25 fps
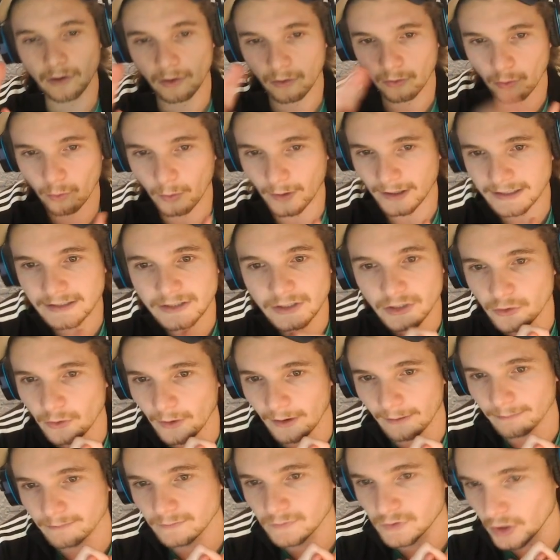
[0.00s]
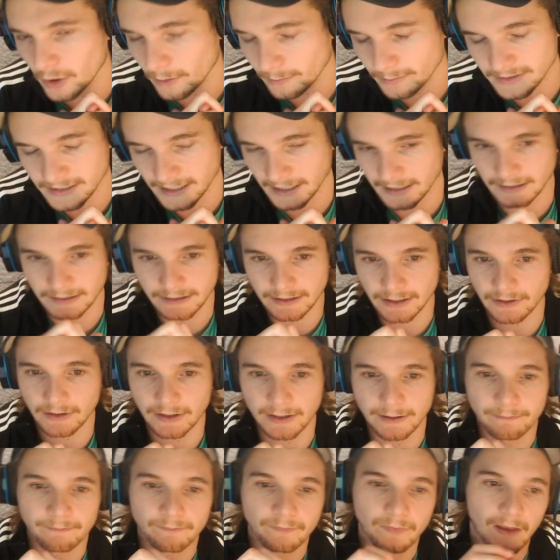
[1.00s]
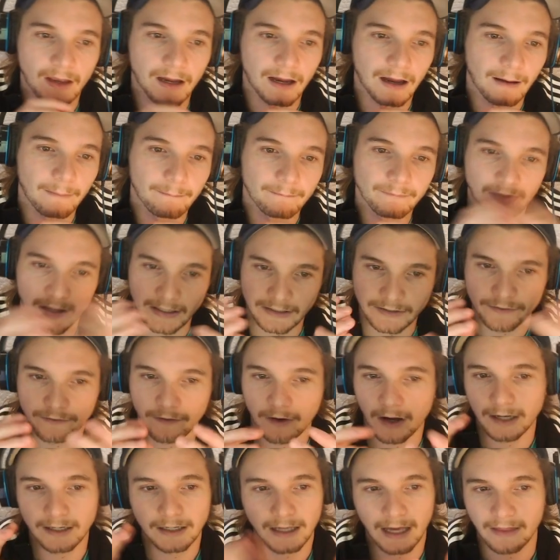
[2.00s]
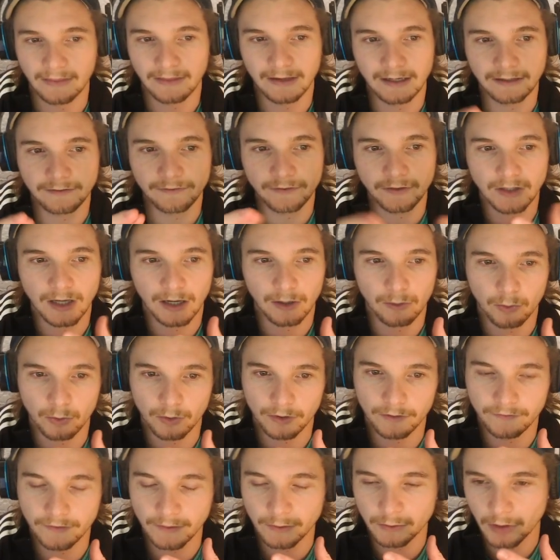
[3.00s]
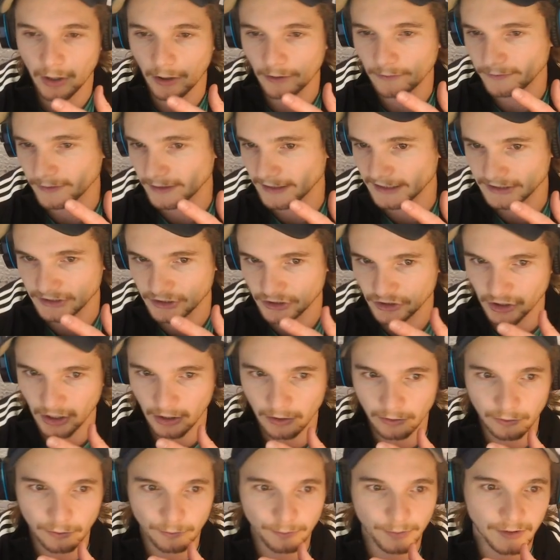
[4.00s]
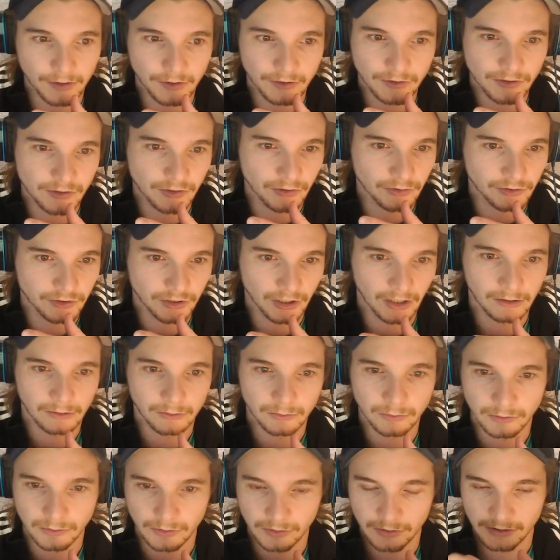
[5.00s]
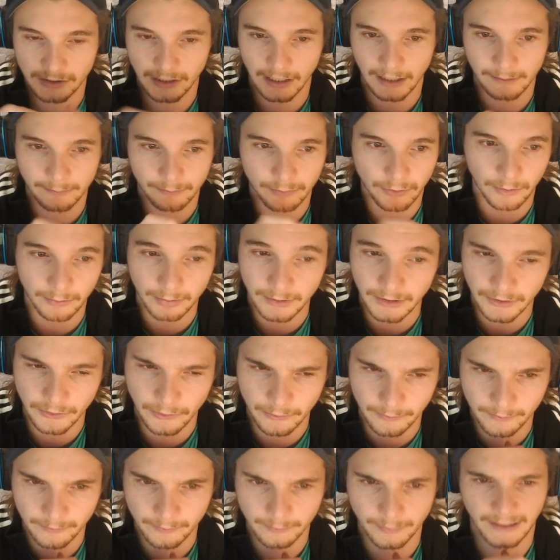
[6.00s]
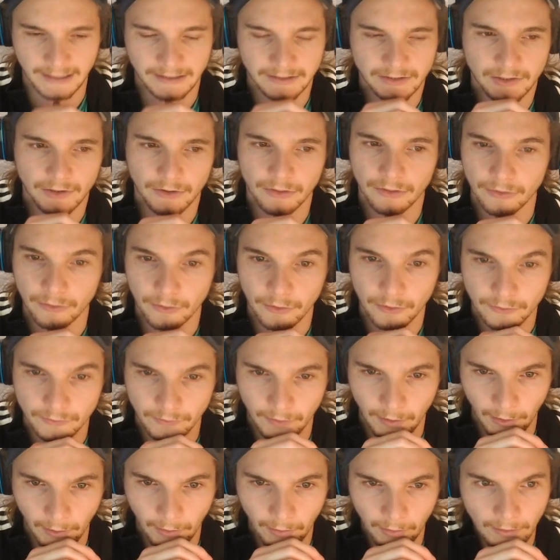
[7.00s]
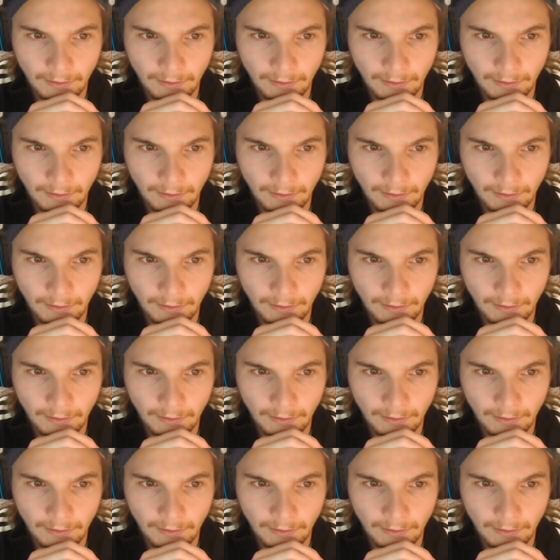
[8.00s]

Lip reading: always queue up top secondary. That's fine. And then if you get autofilled, hopefully it's jungle, because your jungle looks like probably your best third role.